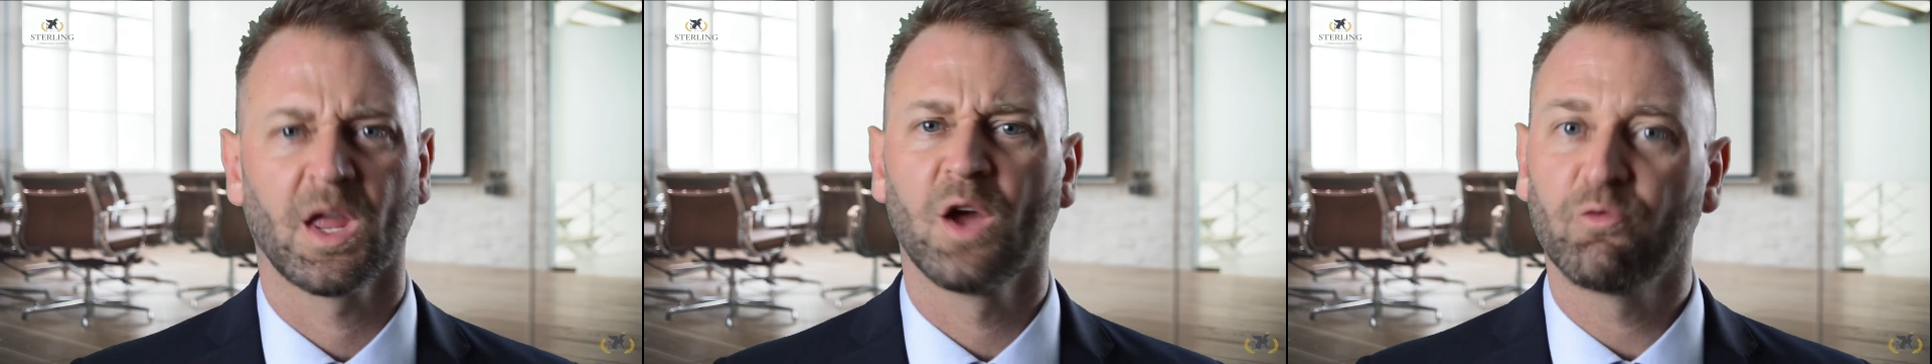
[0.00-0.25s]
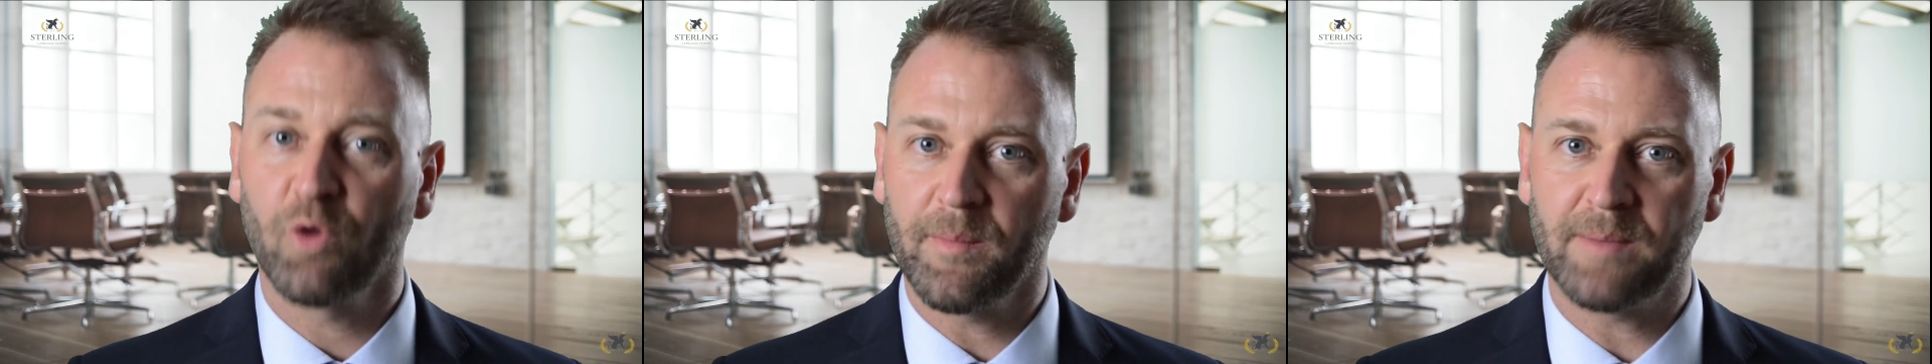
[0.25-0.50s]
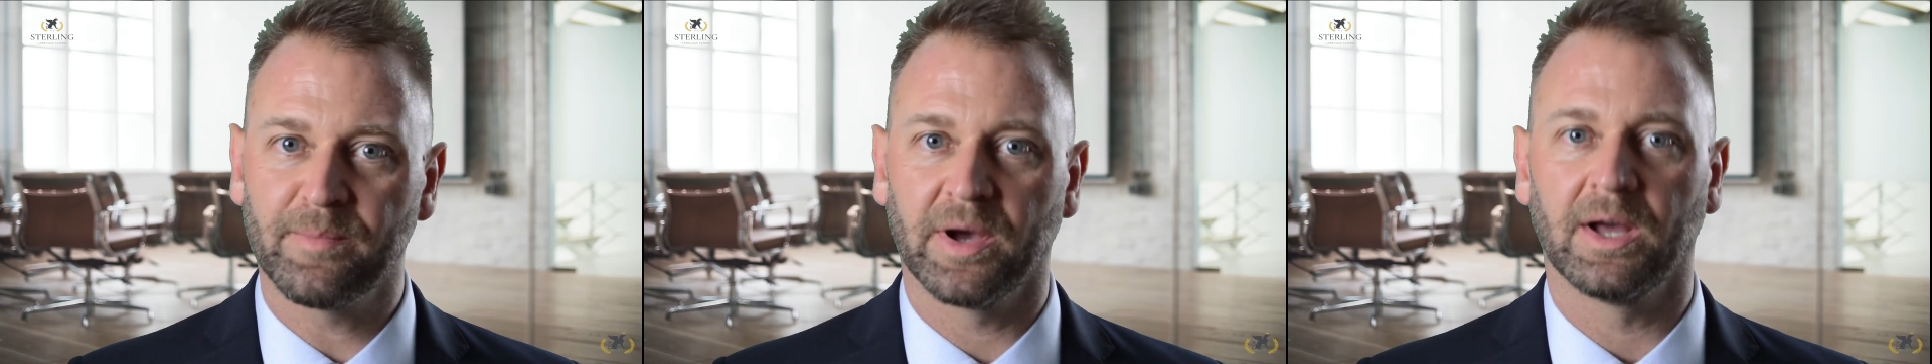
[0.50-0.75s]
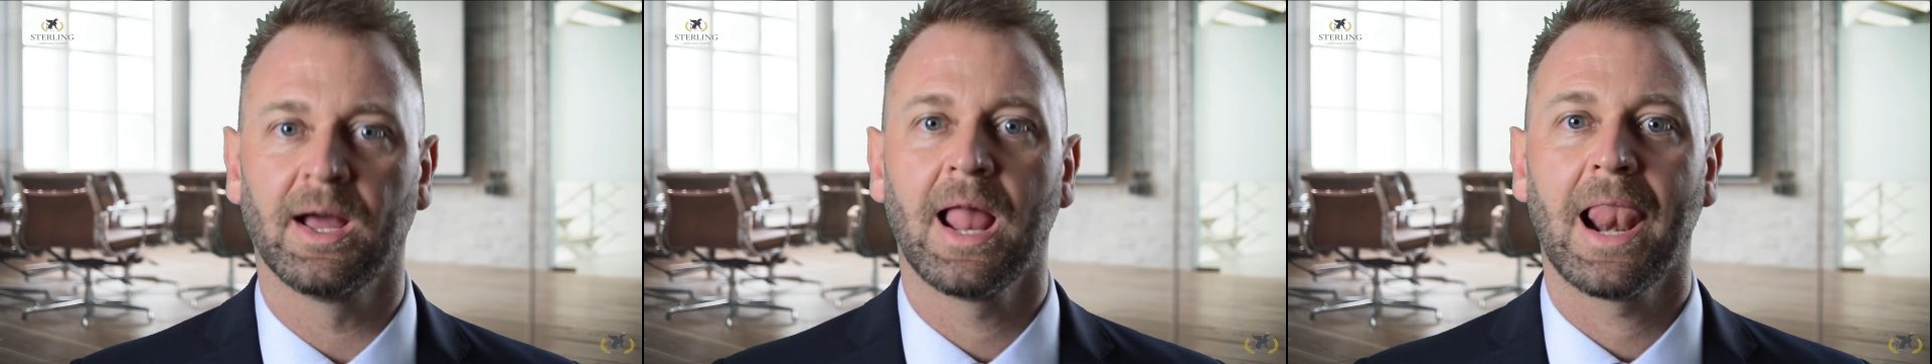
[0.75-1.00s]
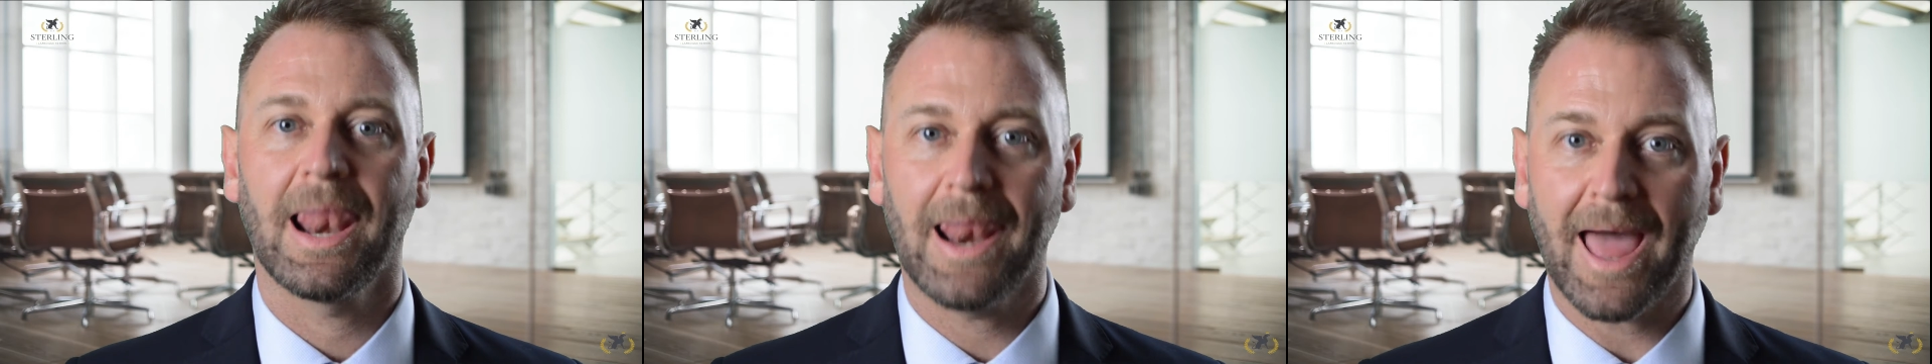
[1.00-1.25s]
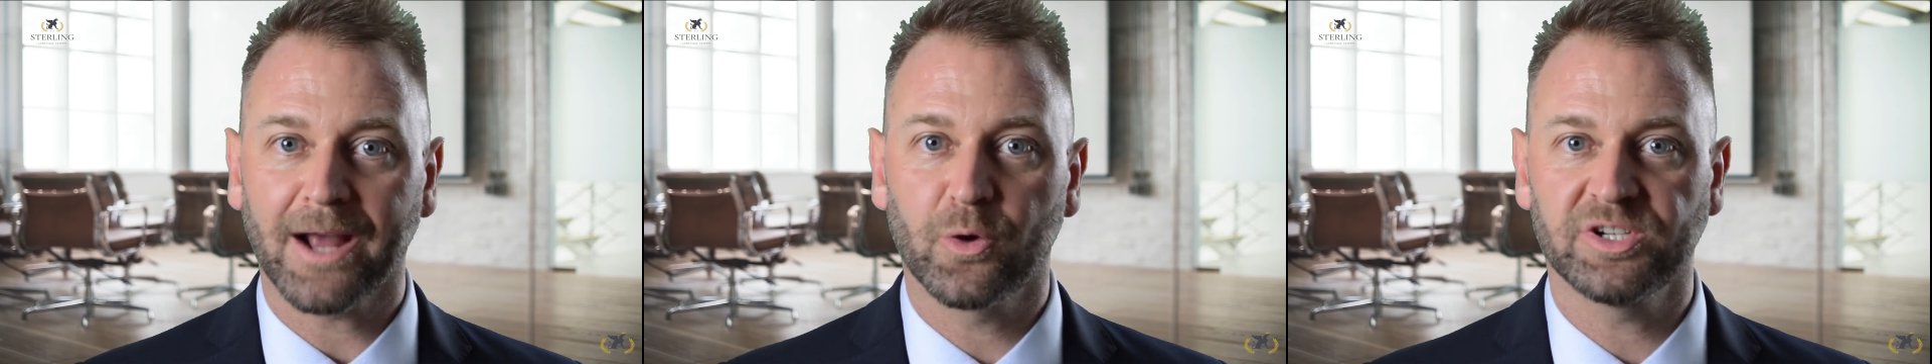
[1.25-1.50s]
Remember,
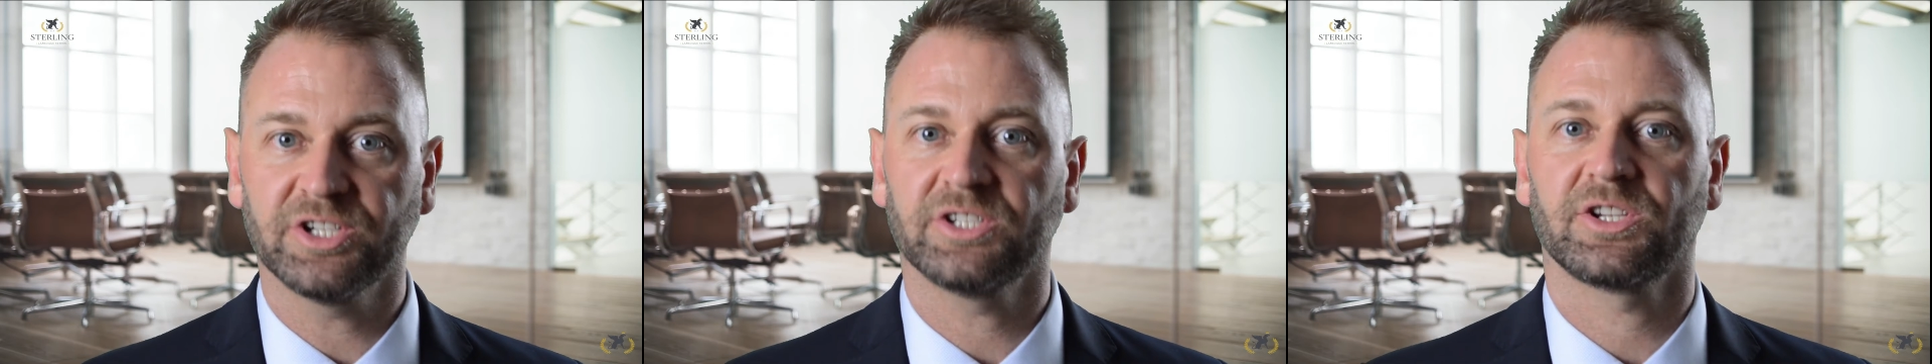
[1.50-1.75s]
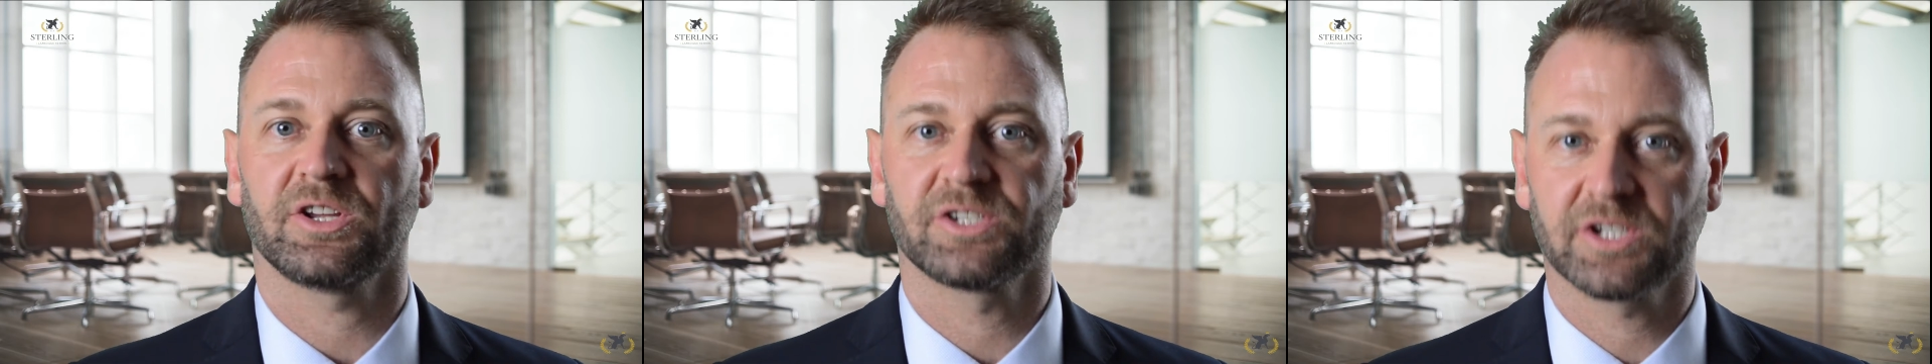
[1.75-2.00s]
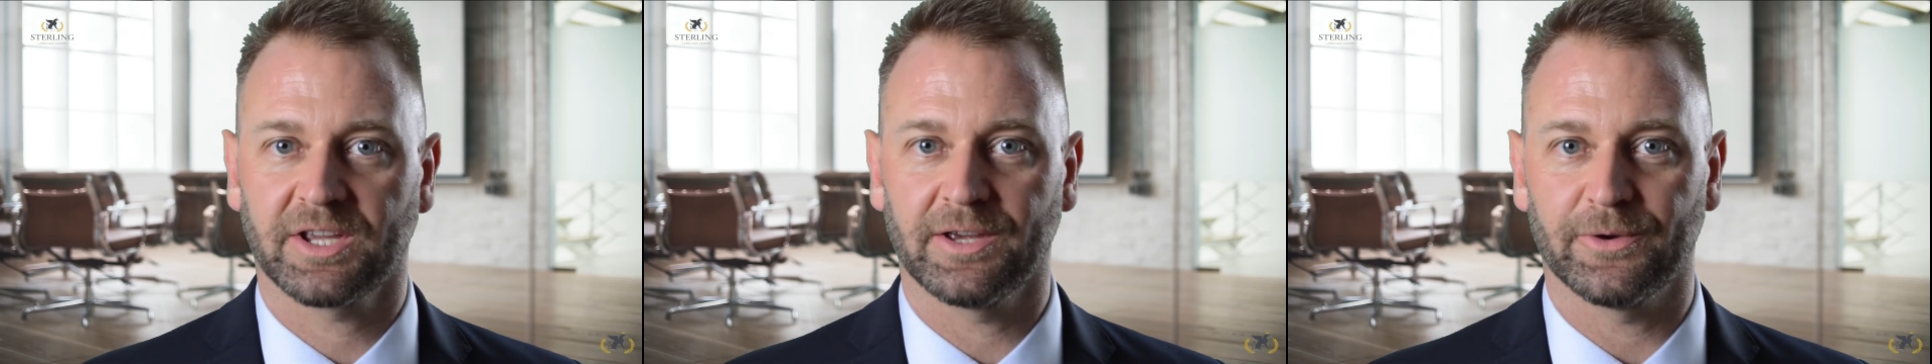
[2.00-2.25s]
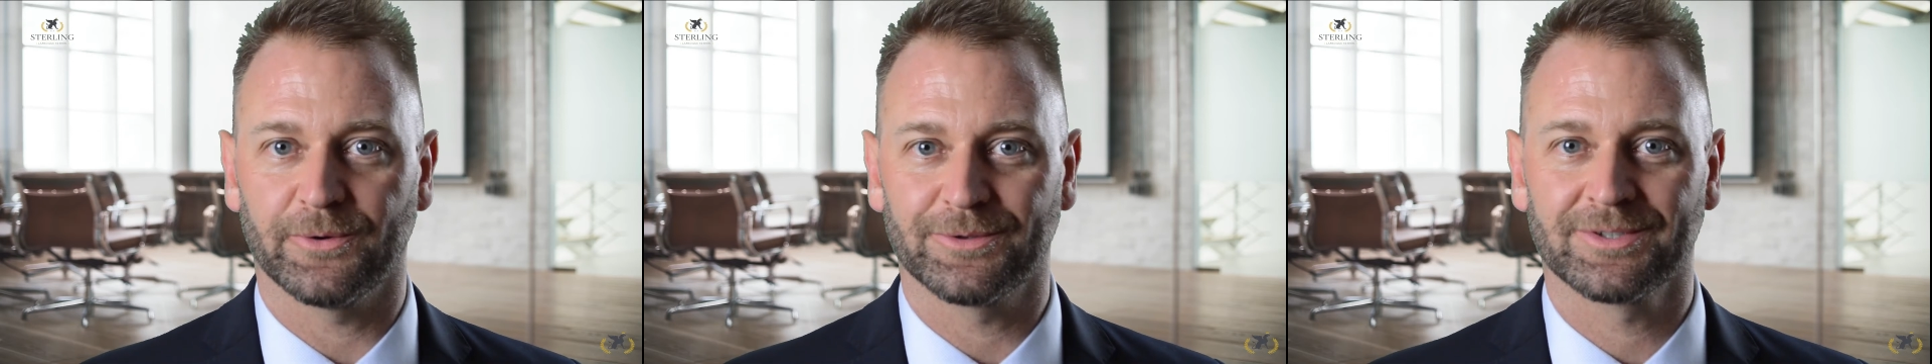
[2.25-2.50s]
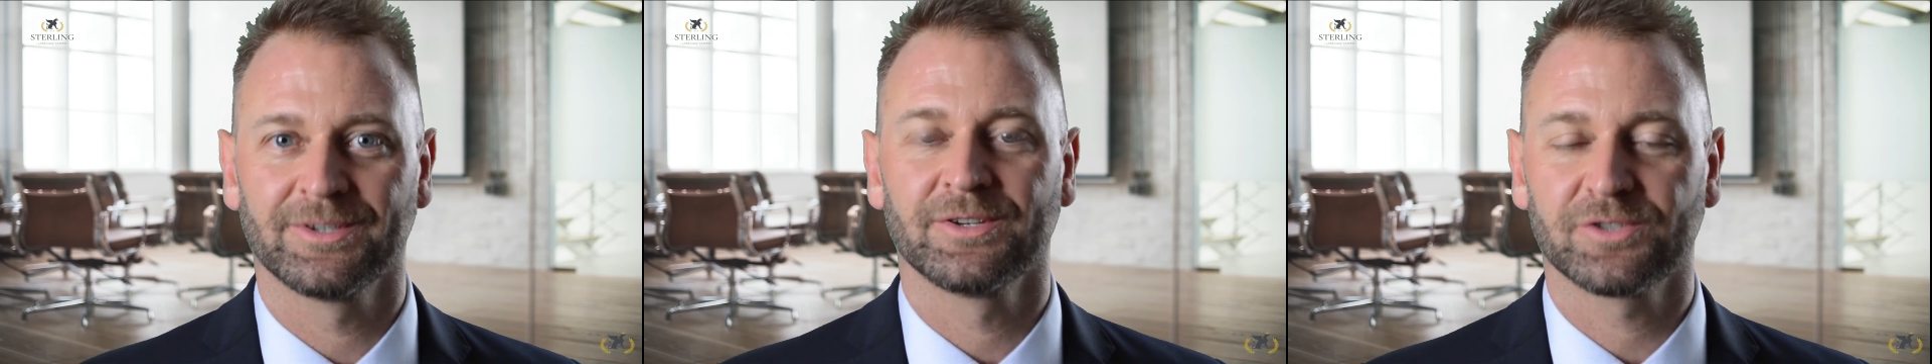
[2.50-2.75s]
languages are skills,